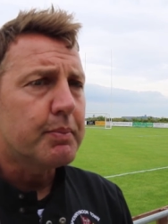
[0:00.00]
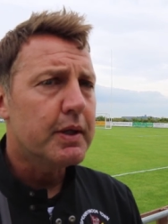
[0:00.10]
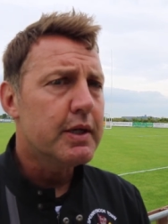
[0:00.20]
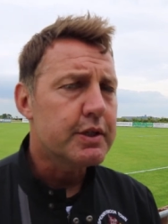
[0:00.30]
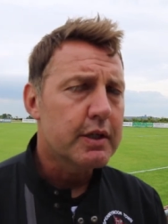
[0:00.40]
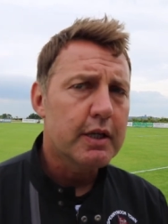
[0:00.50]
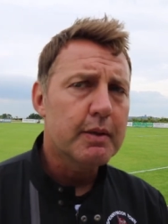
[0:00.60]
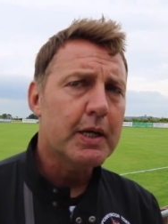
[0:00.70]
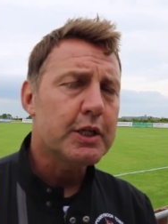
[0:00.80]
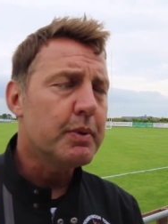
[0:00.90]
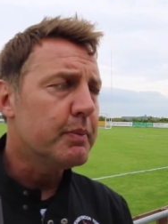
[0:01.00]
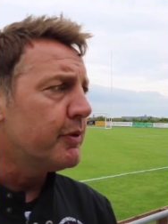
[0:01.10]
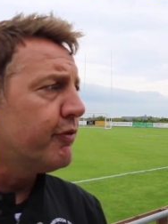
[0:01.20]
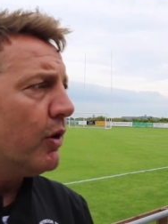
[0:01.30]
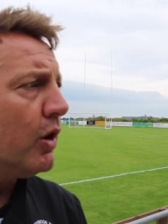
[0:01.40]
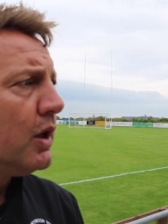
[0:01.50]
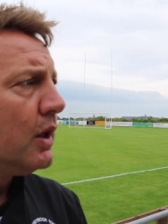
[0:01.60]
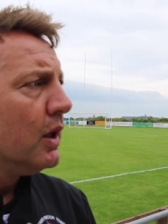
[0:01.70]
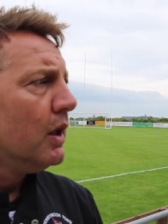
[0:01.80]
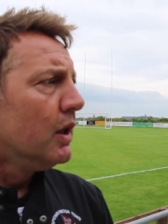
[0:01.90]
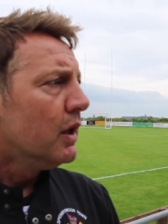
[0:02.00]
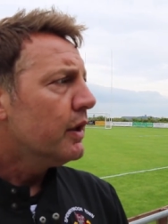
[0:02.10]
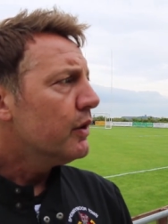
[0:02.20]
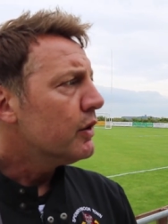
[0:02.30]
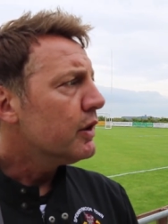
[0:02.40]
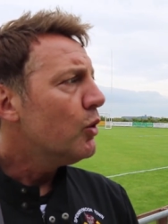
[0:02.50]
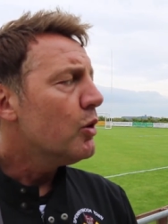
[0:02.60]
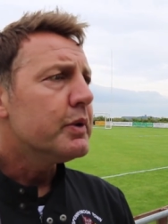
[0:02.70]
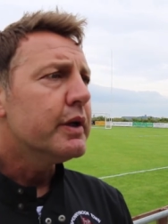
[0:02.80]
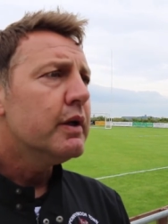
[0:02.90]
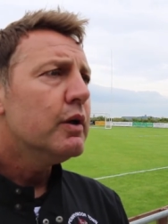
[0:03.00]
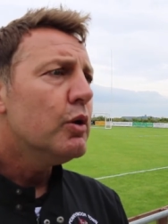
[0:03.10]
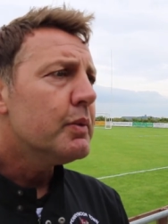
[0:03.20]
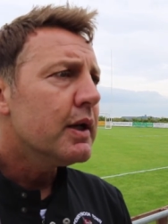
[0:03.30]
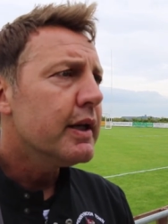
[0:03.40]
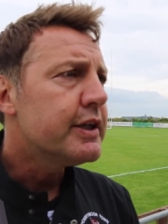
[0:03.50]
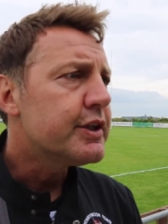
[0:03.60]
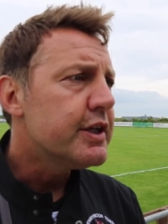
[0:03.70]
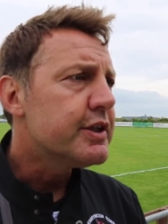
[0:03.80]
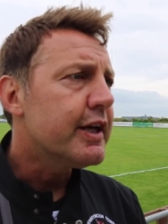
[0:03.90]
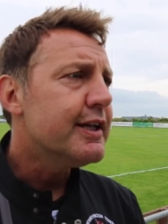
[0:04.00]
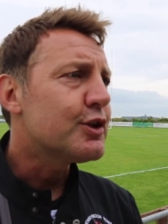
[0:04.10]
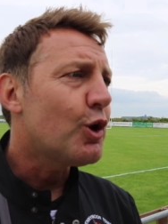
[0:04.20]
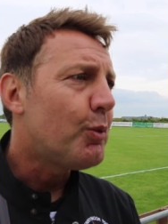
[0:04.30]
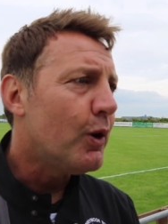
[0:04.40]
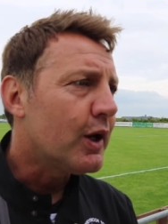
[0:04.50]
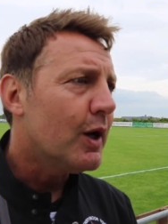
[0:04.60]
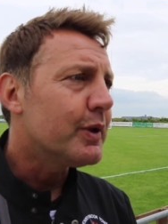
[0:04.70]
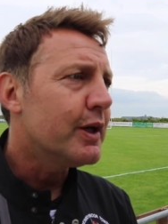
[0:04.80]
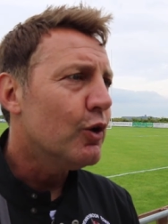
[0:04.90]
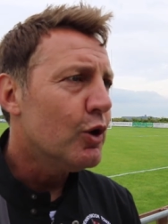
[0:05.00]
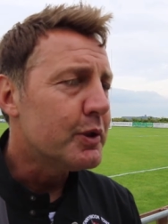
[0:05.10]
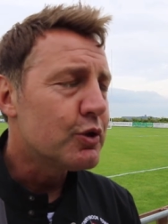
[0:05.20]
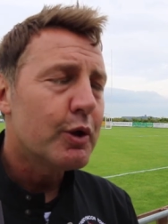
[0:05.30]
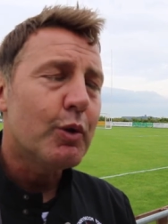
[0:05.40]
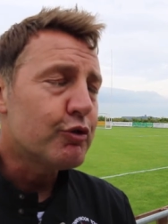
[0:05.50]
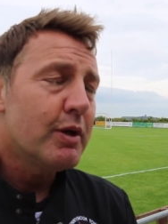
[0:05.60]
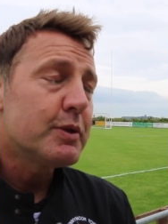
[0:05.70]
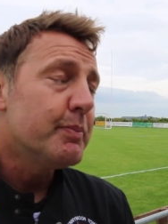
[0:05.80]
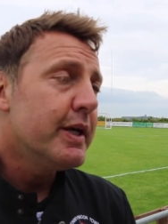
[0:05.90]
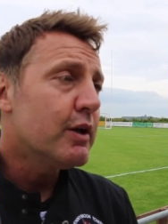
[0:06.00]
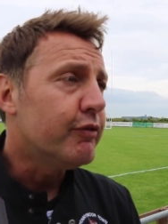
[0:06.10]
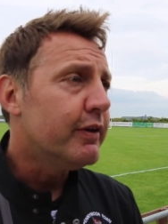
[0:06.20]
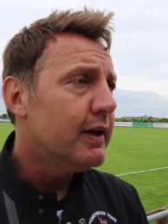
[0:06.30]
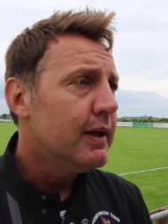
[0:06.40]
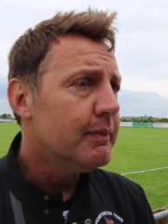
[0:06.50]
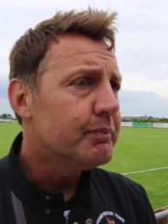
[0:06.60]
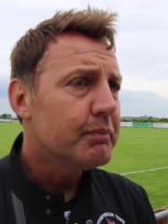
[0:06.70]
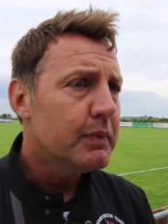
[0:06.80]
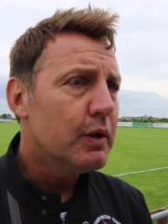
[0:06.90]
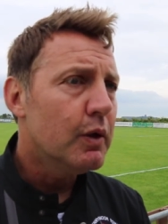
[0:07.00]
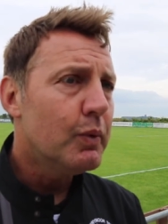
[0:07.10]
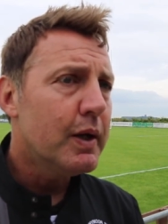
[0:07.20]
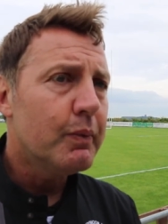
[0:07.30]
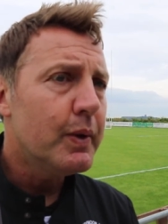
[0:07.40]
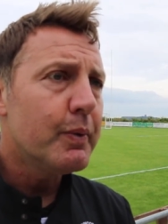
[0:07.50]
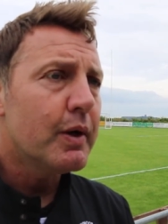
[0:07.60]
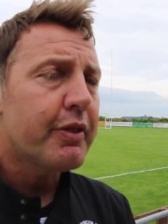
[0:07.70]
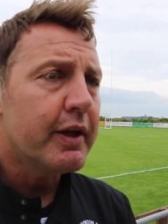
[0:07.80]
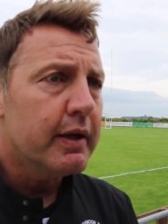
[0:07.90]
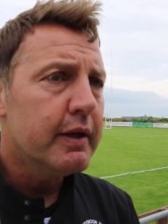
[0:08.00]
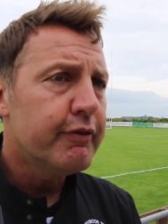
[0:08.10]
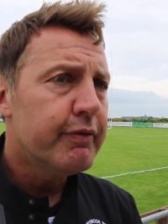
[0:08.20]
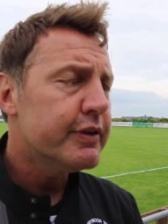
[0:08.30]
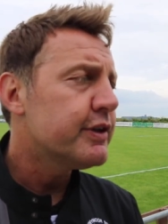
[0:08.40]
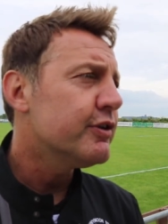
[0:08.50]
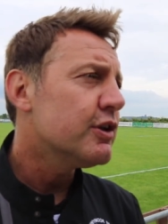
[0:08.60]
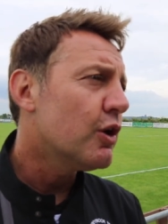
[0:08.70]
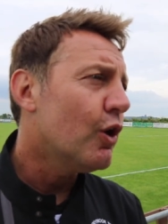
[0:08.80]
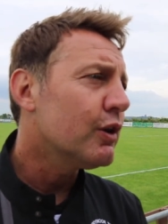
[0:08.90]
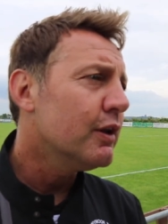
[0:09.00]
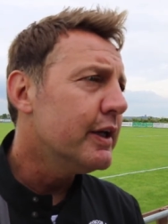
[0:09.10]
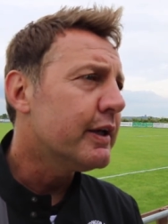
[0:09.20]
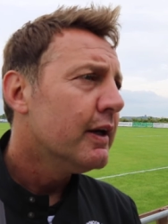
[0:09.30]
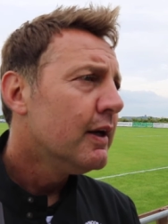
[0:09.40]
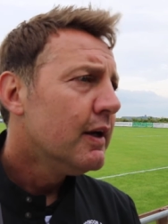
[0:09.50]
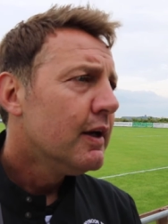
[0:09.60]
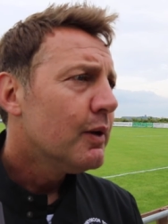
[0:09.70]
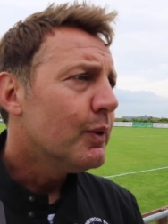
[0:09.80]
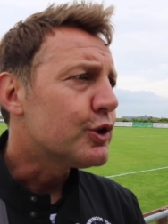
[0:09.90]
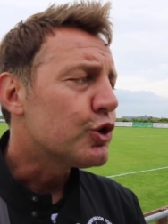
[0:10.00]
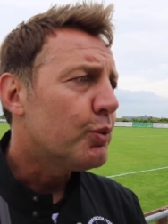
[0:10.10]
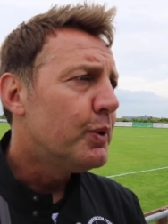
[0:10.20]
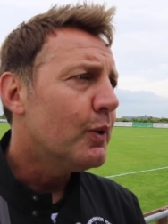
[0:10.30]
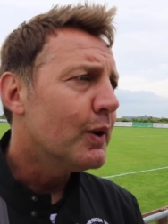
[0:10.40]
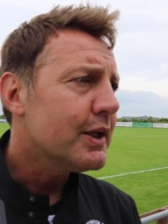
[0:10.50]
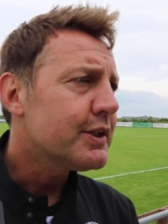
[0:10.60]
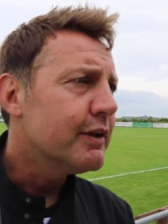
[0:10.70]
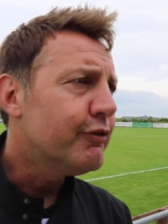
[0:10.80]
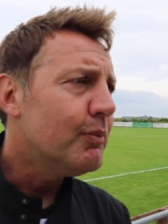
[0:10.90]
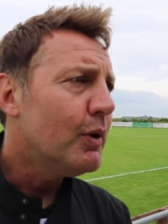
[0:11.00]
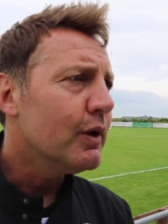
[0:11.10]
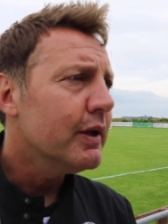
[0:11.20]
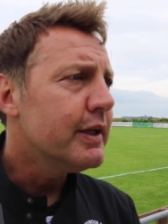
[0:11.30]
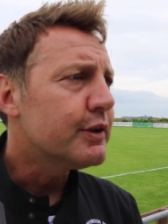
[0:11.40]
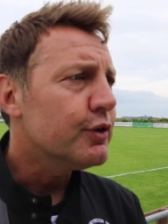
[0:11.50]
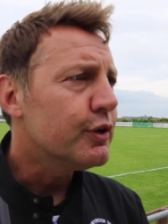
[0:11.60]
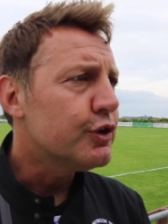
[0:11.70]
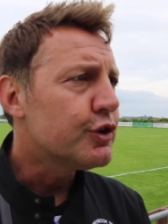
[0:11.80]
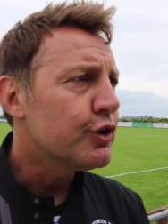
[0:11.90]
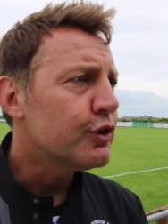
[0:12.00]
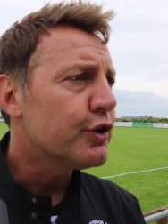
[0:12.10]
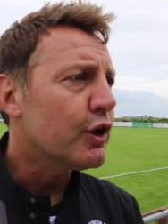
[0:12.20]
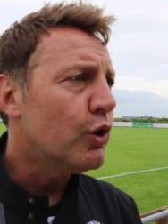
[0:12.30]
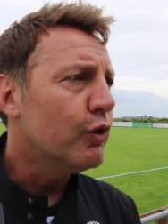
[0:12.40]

players and the management before, you know, to open the league season against Stockport County at home, it's only what dreams are made of. You know, we were, I think, in the first division of the Northern League when Stockport were last in the Football League. So it just shows you the